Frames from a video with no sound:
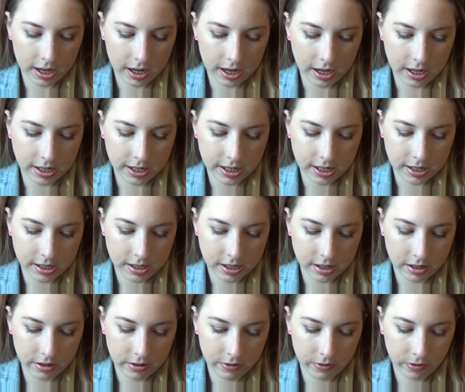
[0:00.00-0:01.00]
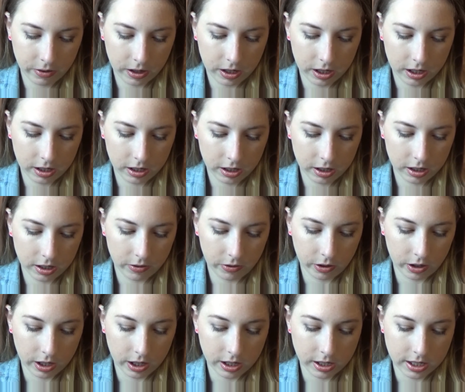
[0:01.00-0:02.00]
intensive
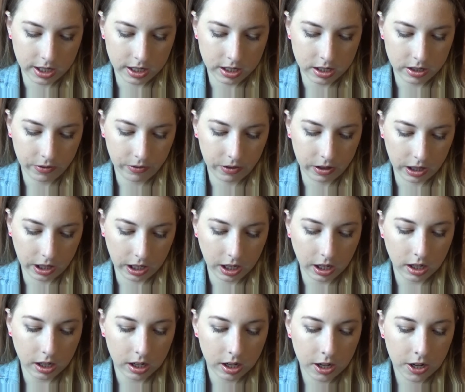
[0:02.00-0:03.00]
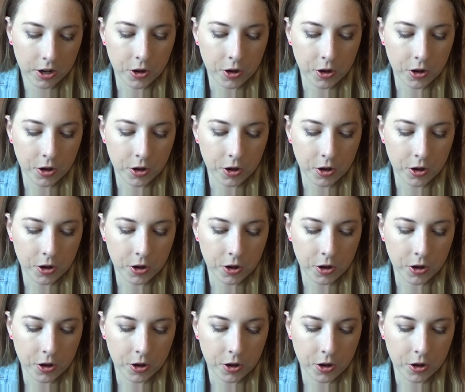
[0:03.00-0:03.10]
clean.